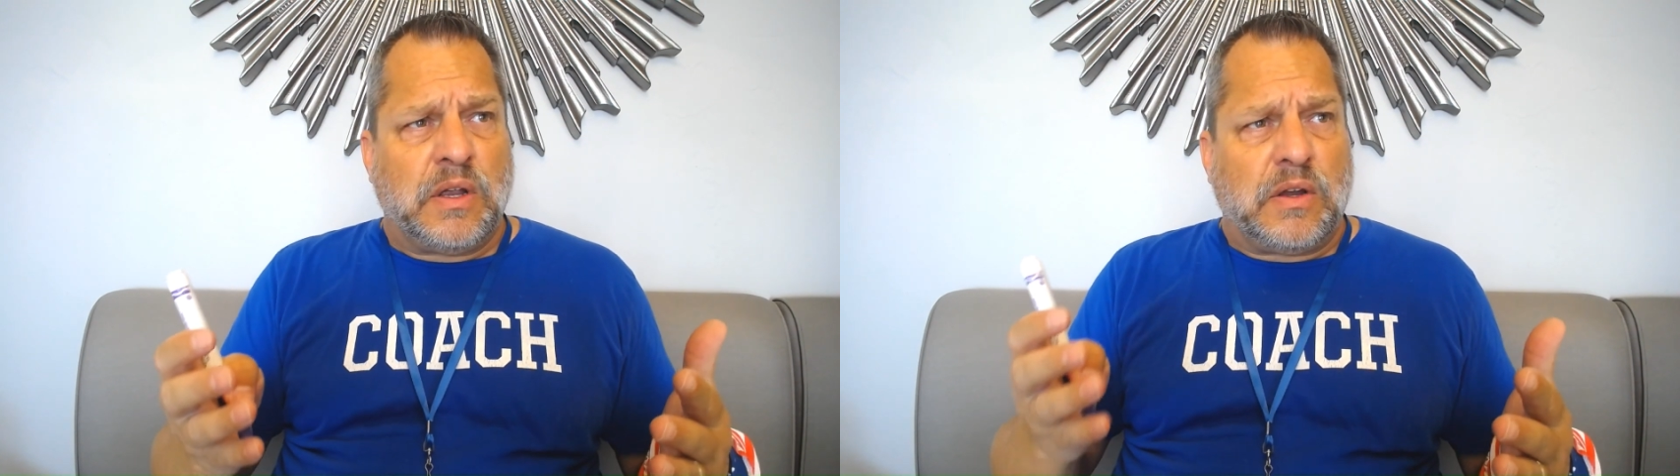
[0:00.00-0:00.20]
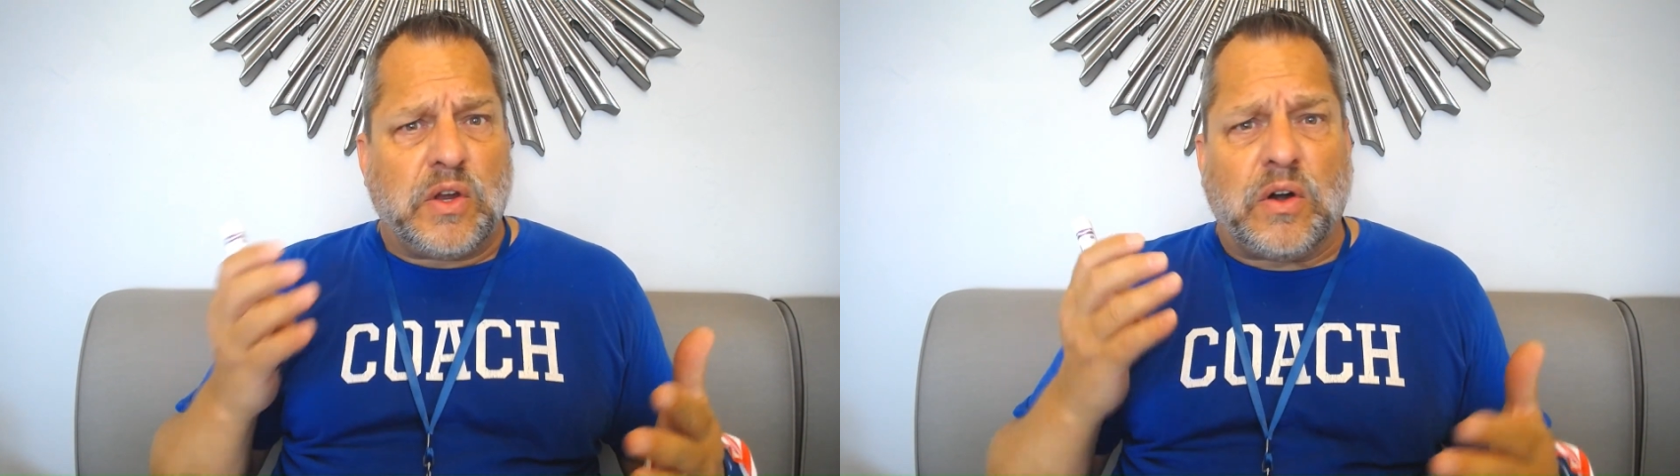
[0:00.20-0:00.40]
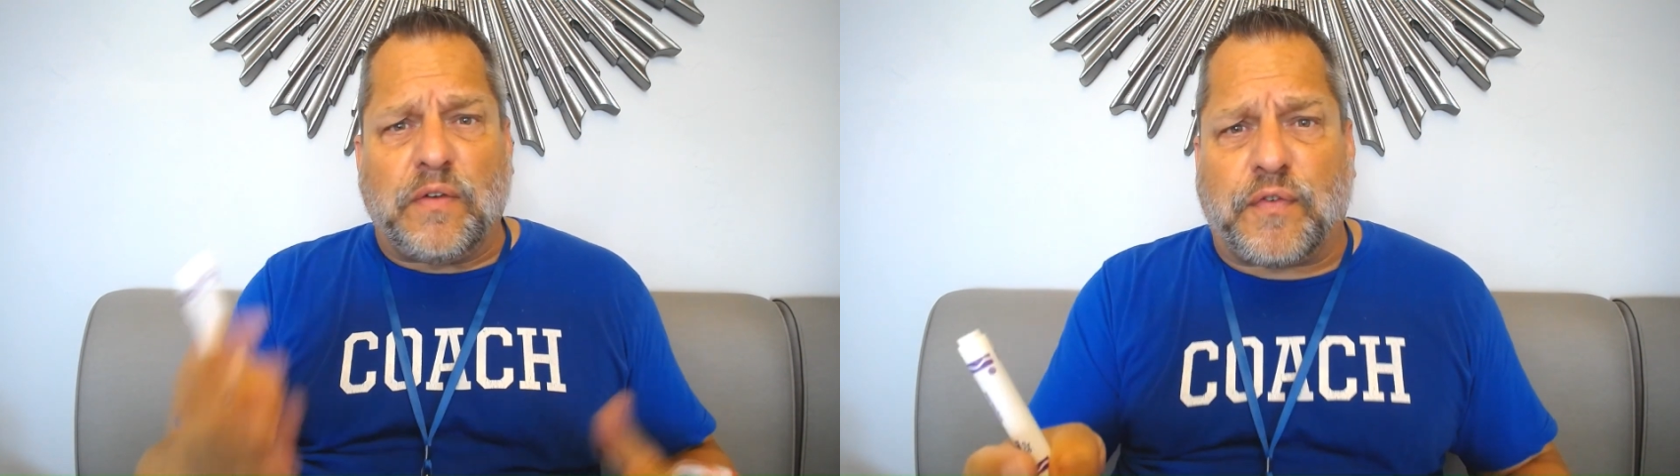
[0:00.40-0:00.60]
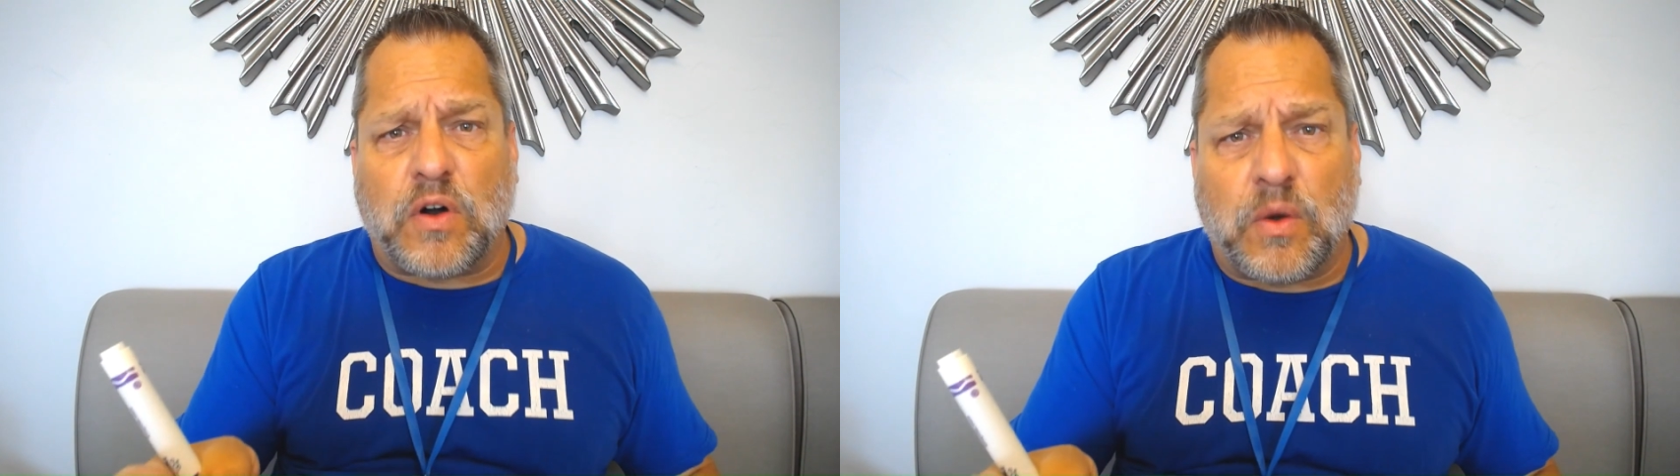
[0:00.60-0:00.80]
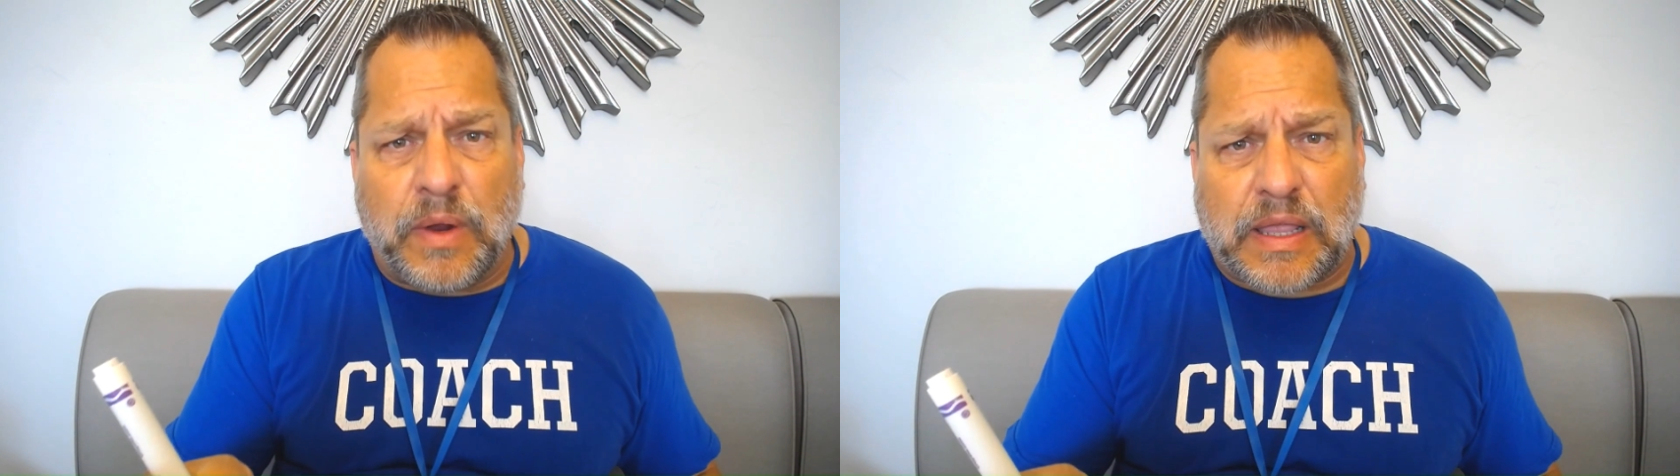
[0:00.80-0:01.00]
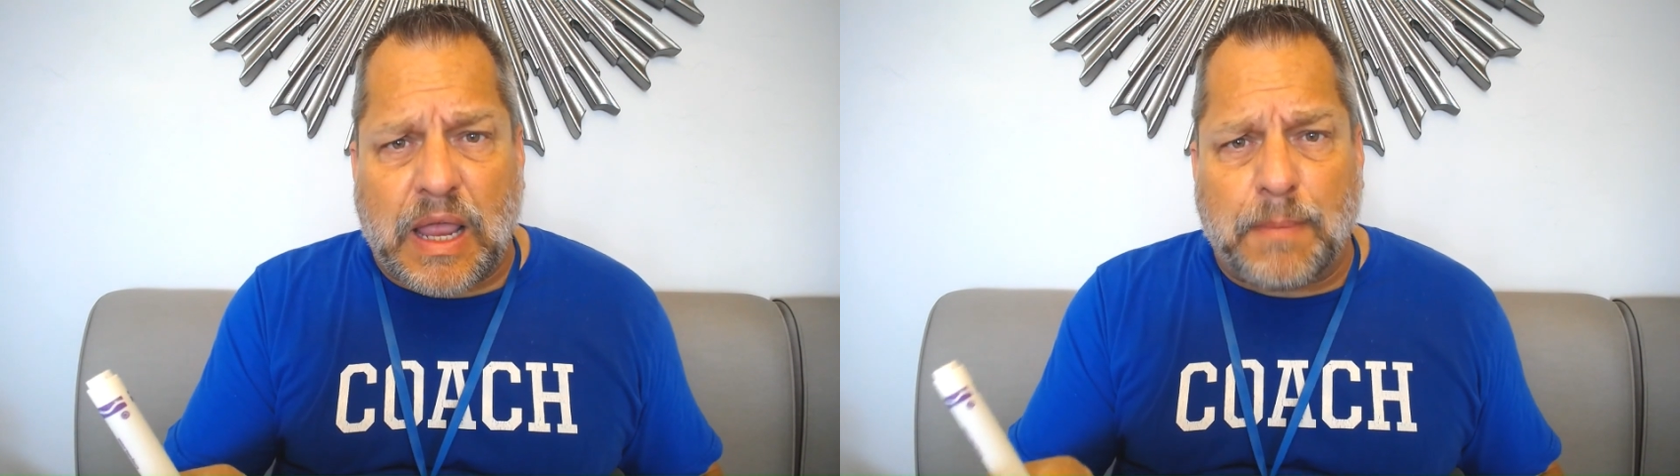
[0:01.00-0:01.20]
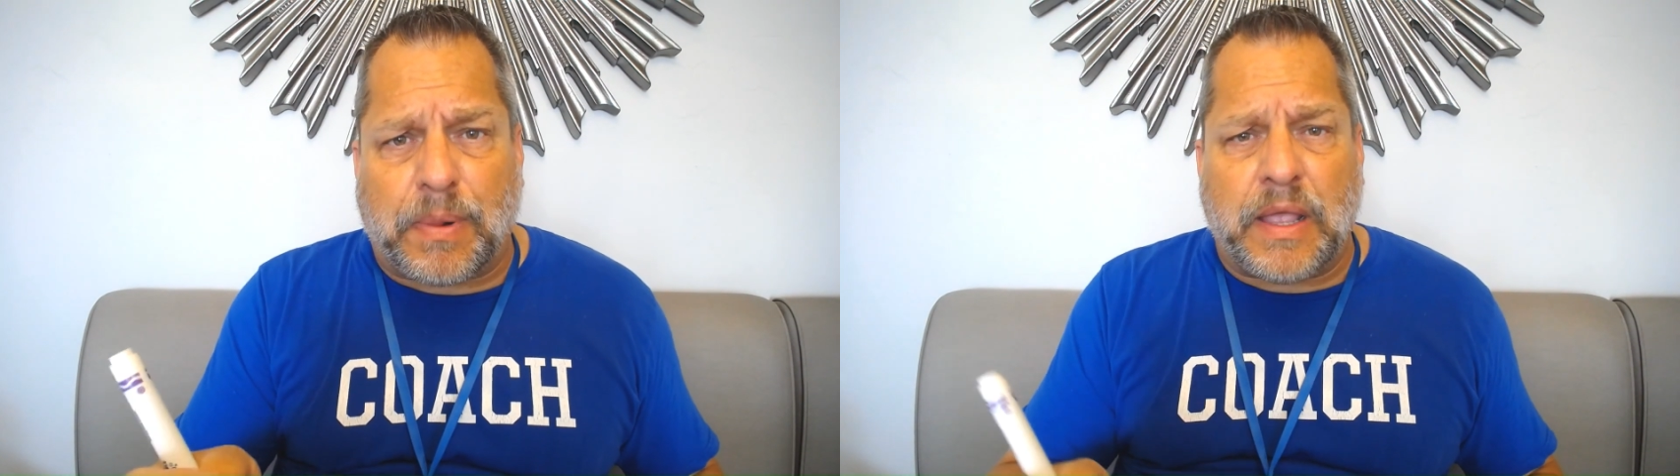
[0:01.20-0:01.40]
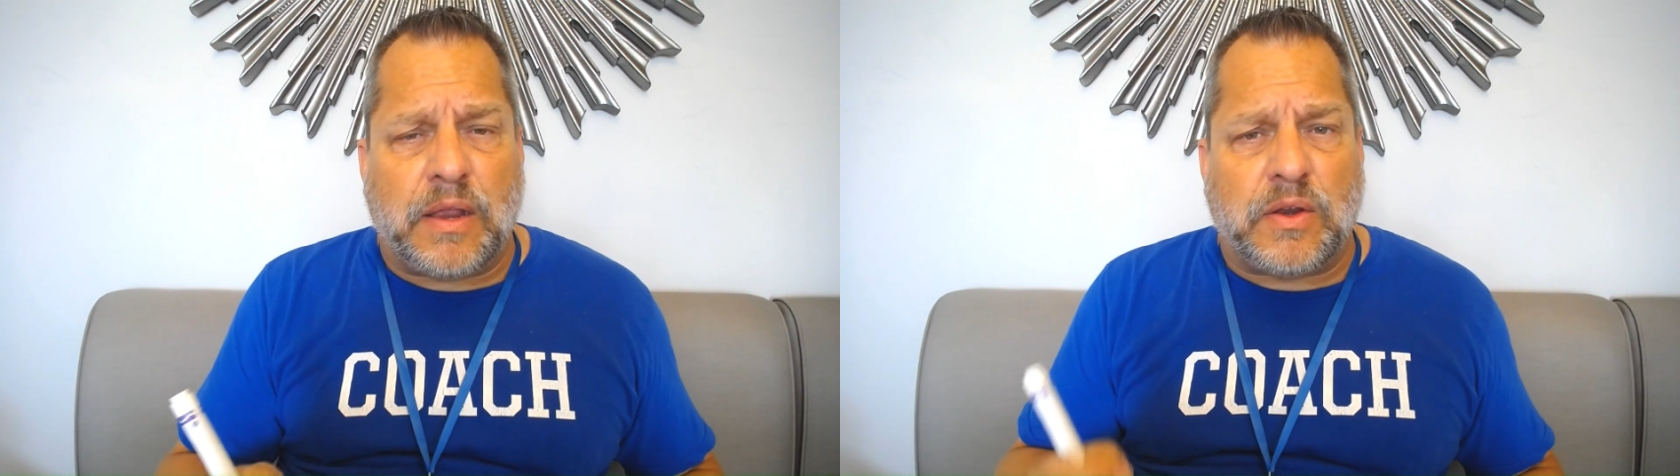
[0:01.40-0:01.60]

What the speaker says: your 401k plan,